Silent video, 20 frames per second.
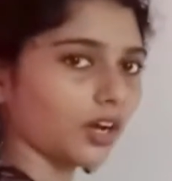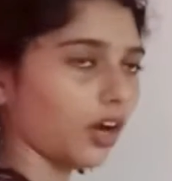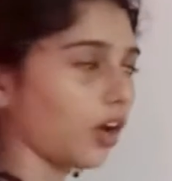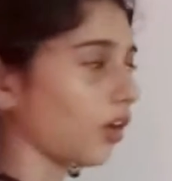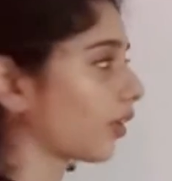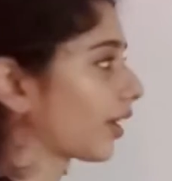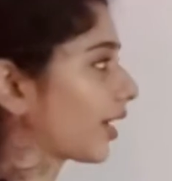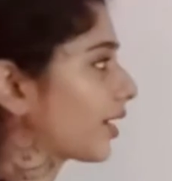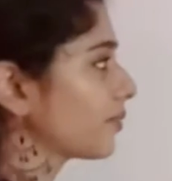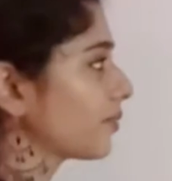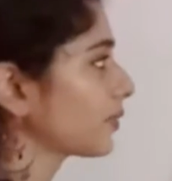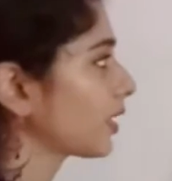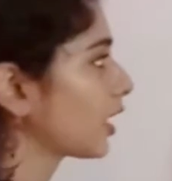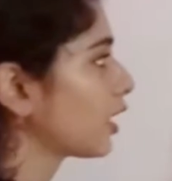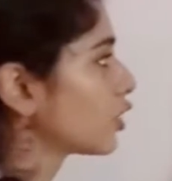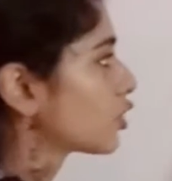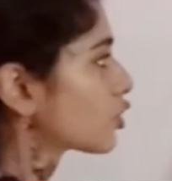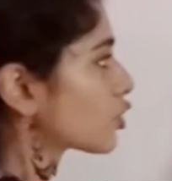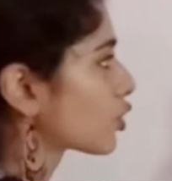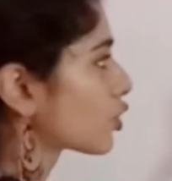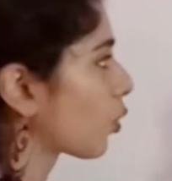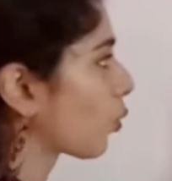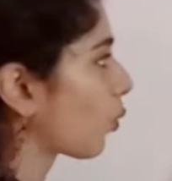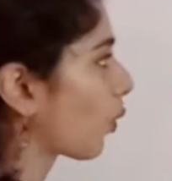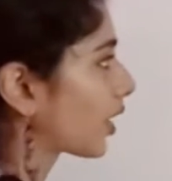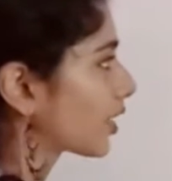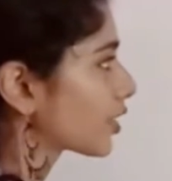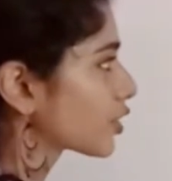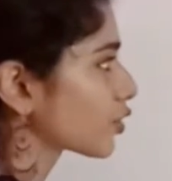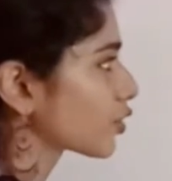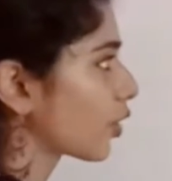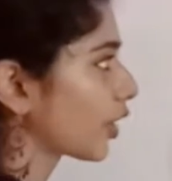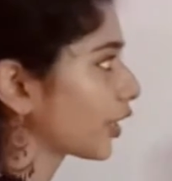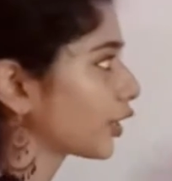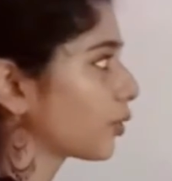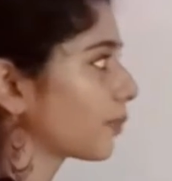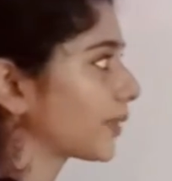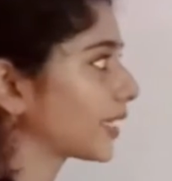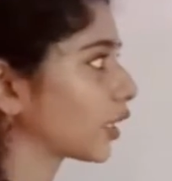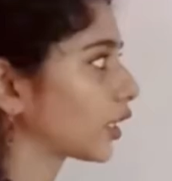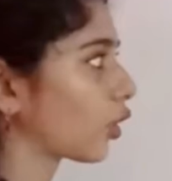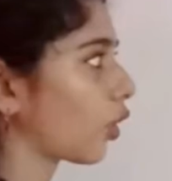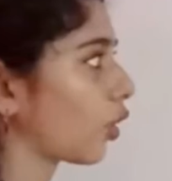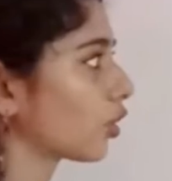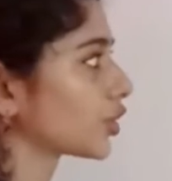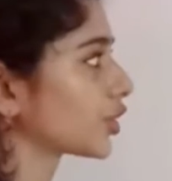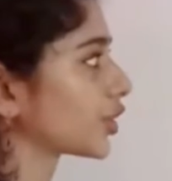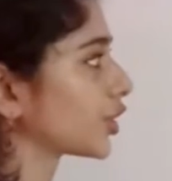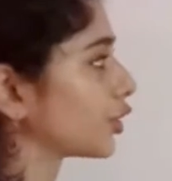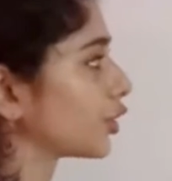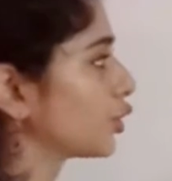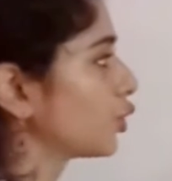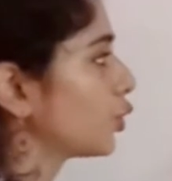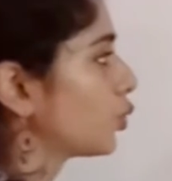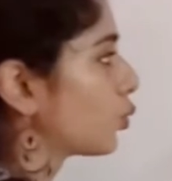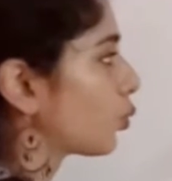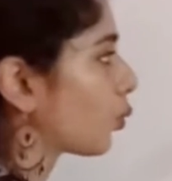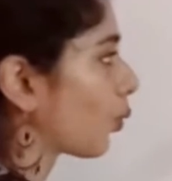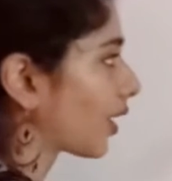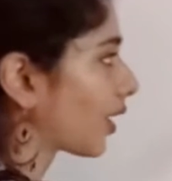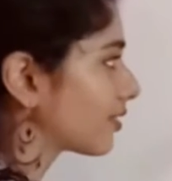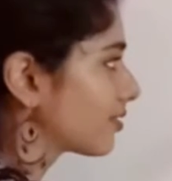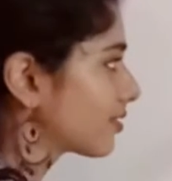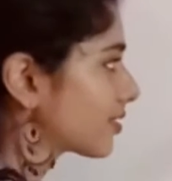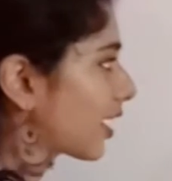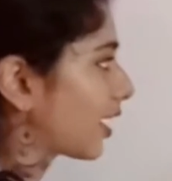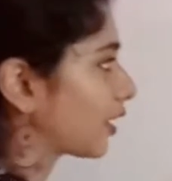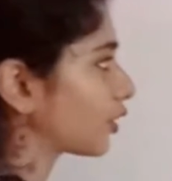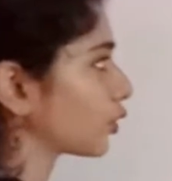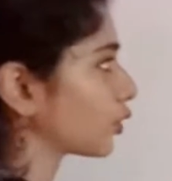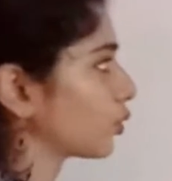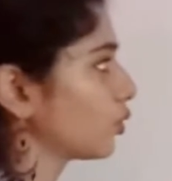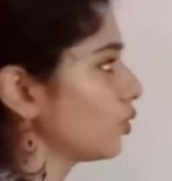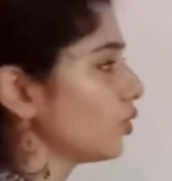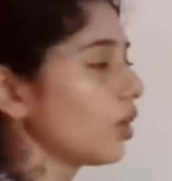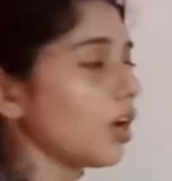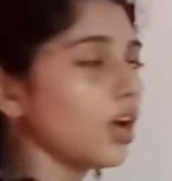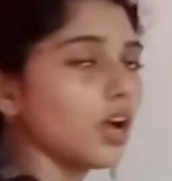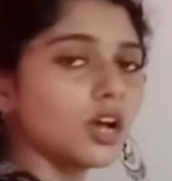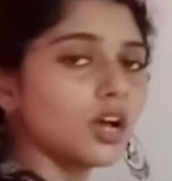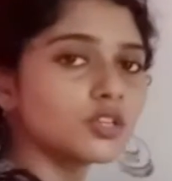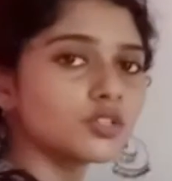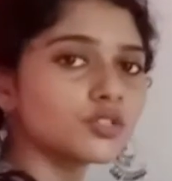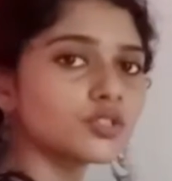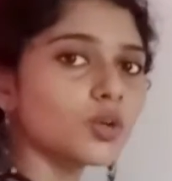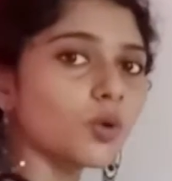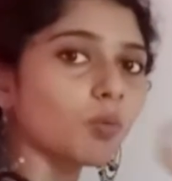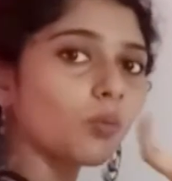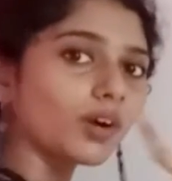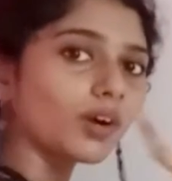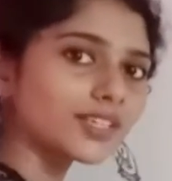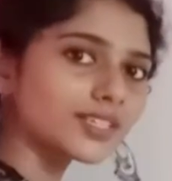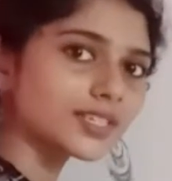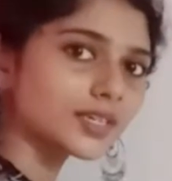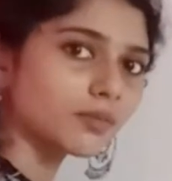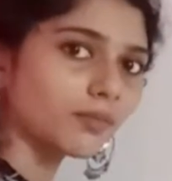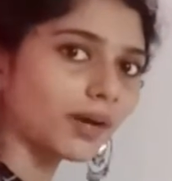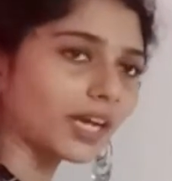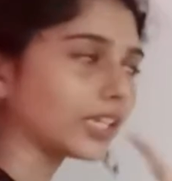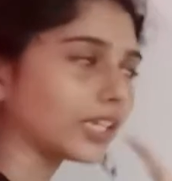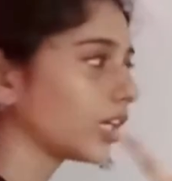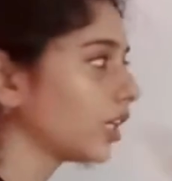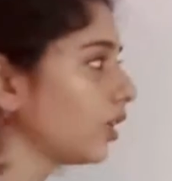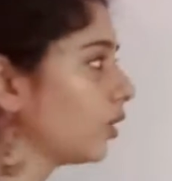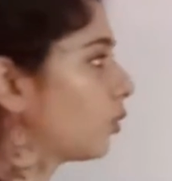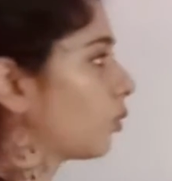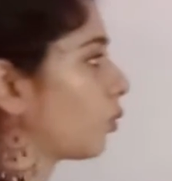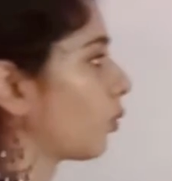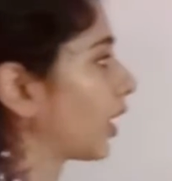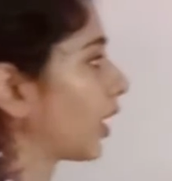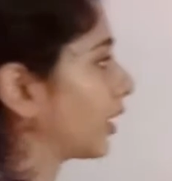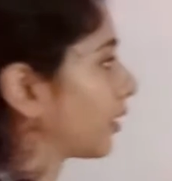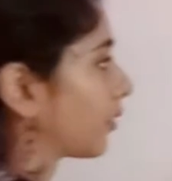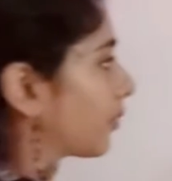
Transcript: Okay, so what is going to be the quotient? 2 1s are 2. So what is the remainder? 1.